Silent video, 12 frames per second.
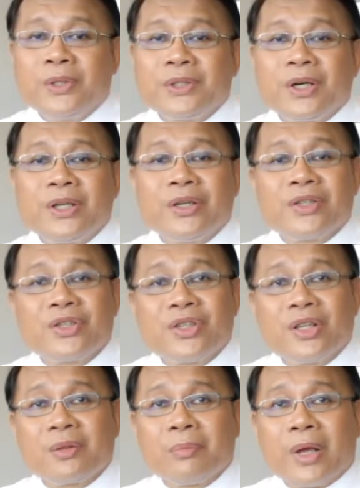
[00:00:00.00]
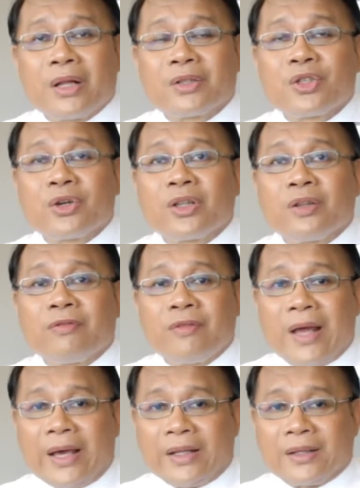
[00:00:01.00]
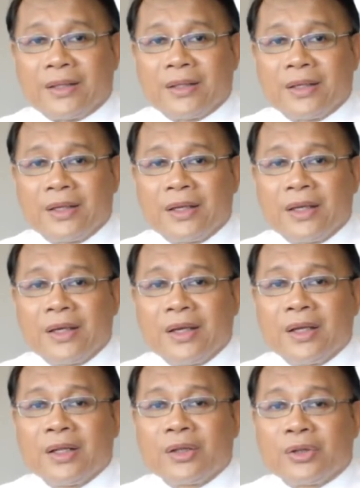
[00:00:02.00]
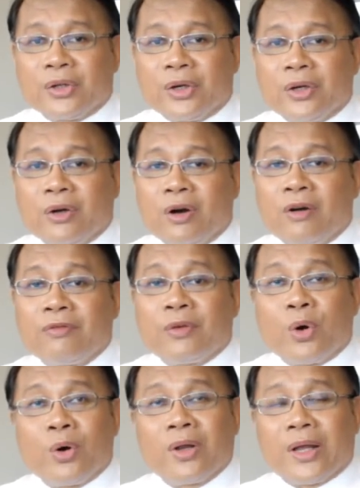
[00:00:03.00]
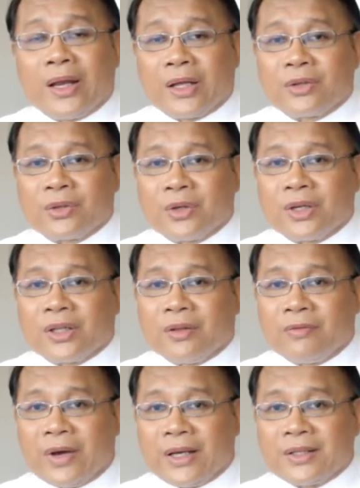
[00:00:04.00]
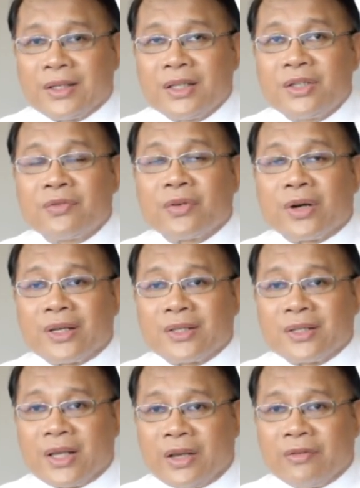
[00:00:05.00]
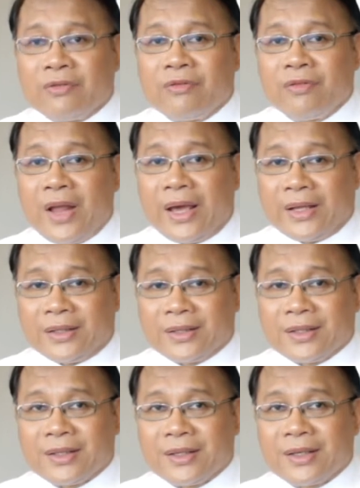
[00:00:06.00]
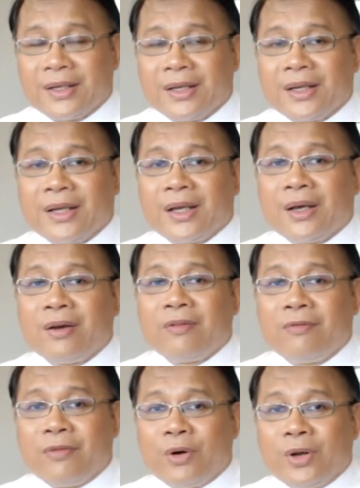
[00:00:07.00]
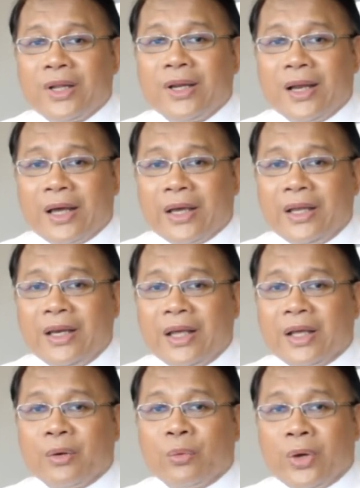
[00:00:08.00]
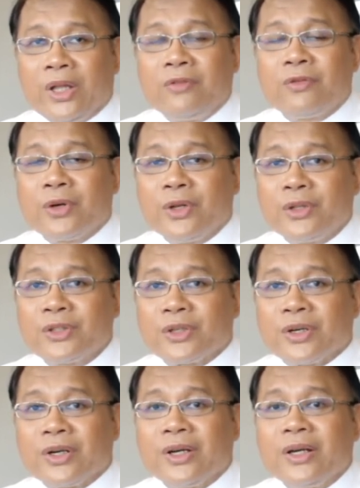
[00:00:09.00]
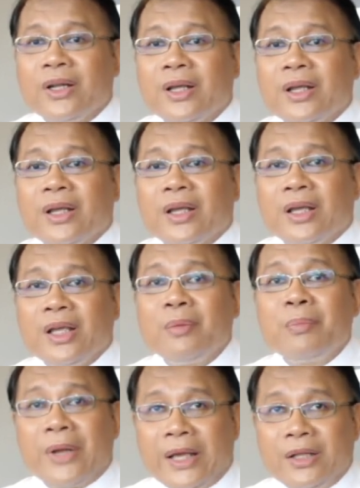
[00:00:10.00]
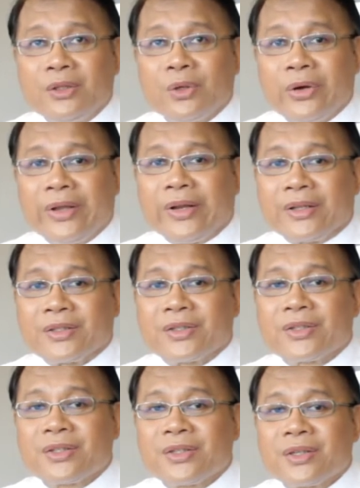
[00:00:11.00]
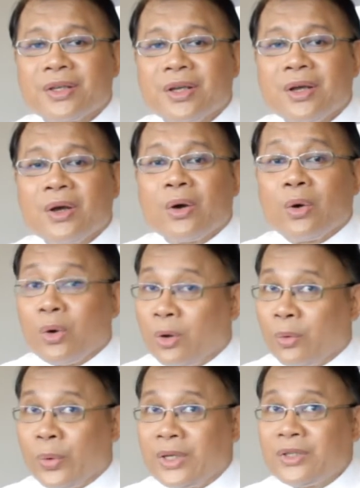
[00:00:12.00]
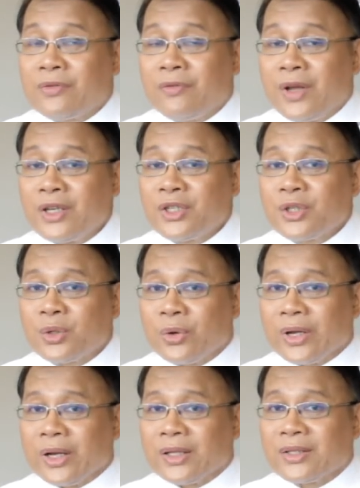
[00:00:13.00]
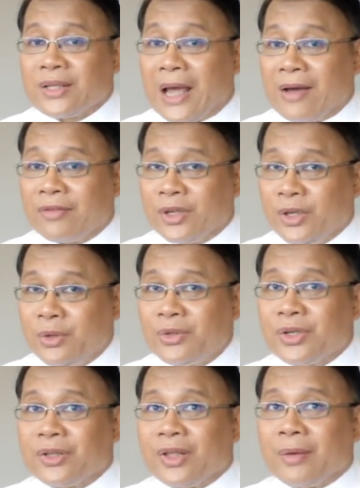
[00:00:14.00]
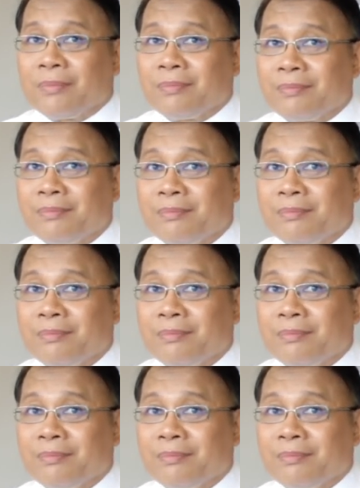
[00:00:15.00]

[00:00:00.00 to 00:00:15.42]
Put on your seatbelt during the flight. Turn off all electronic devices for a safe flight. Fall in line and wait for your turn in plane toilets. Always flush toilets after using them.